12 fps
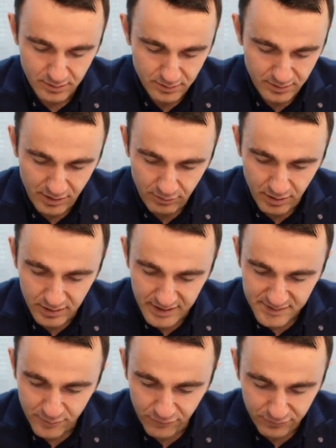Now
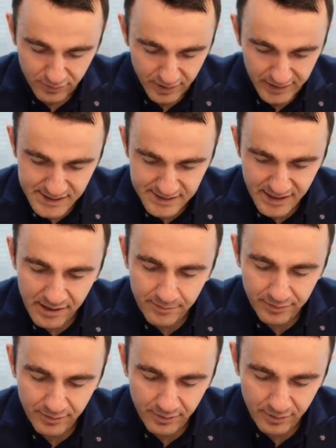let's move to the last
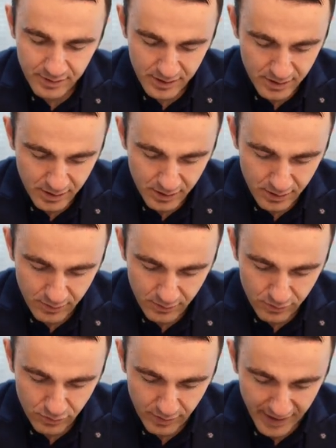step. Here
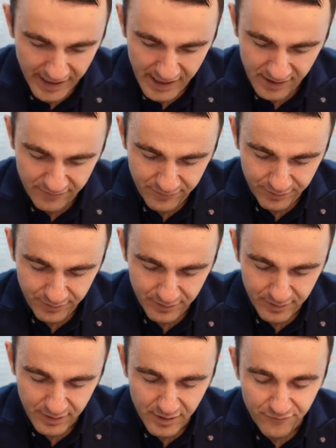you
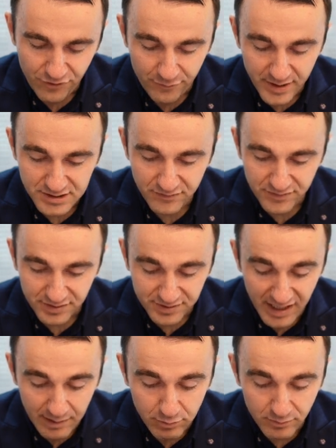have formation of the
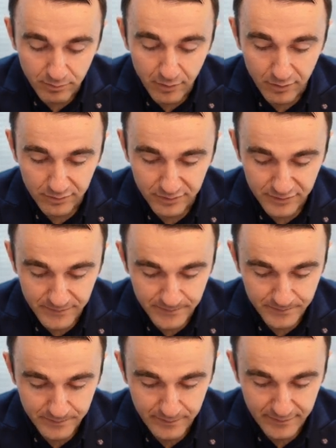double bond.
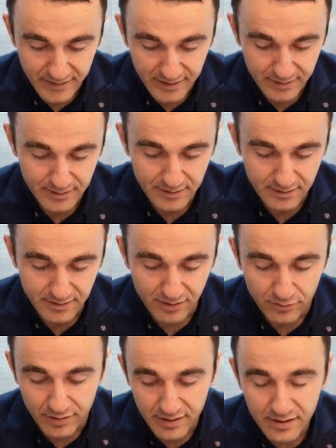
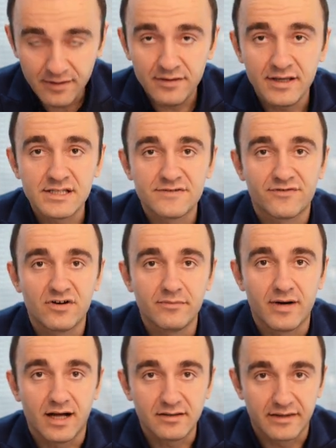Now here is
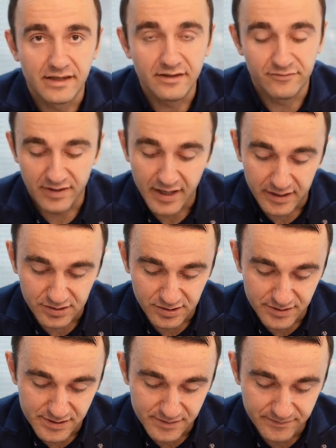from alkene
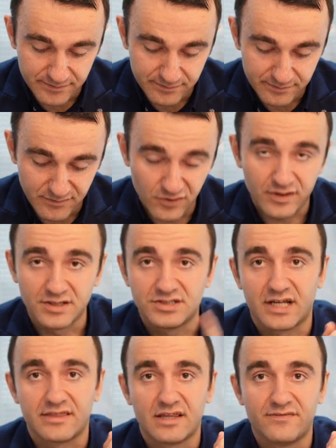reactions. You can
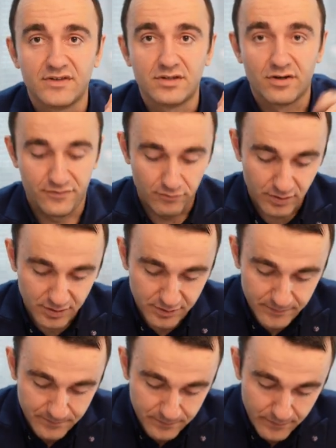check that video if you
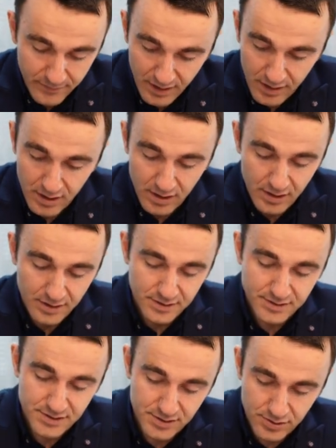want.
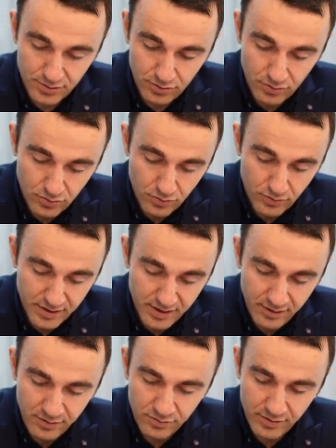So here you